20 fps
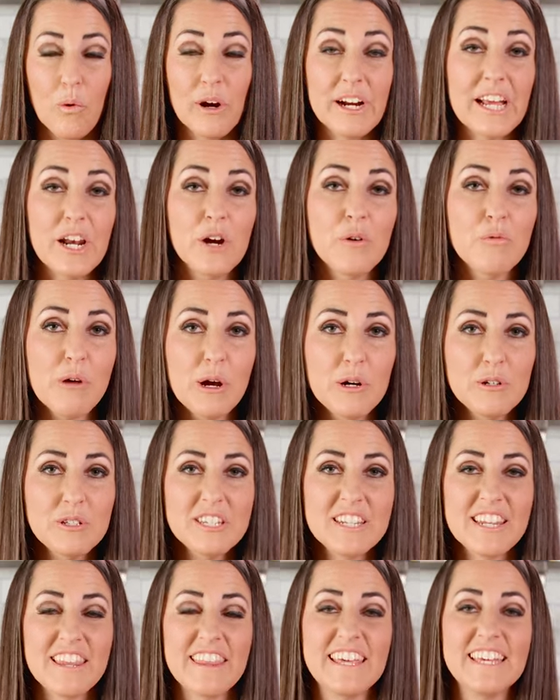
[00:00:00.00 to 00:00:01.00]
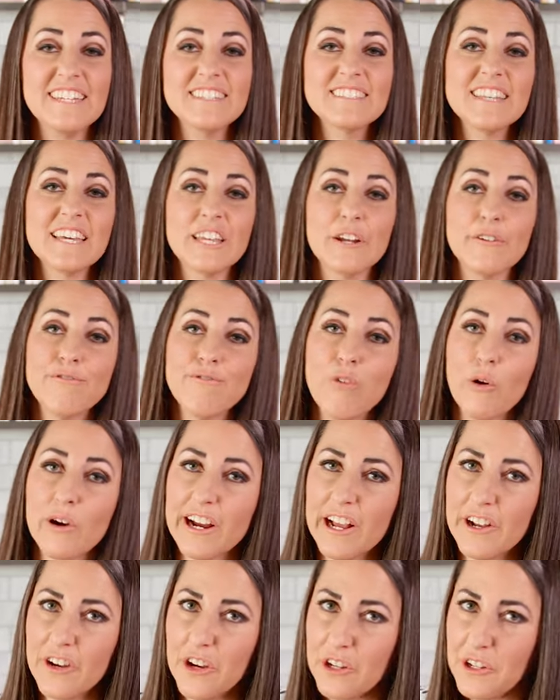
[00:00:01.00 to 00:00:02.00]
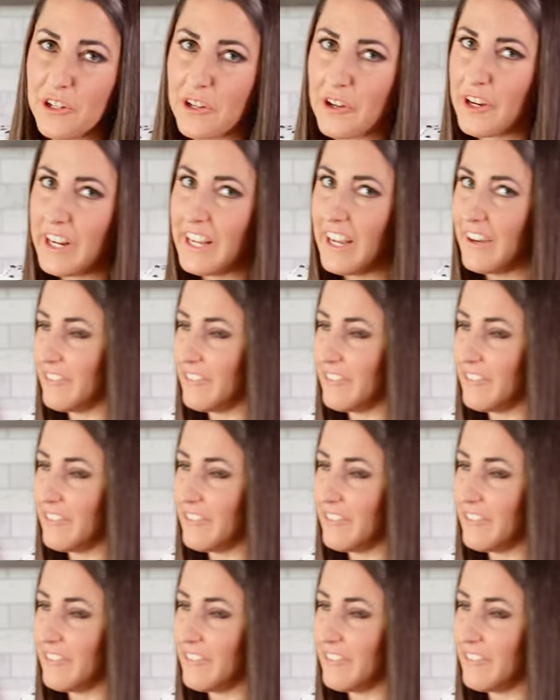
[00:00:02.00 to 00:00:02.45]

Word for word: We're gonna roast these in a 400 degree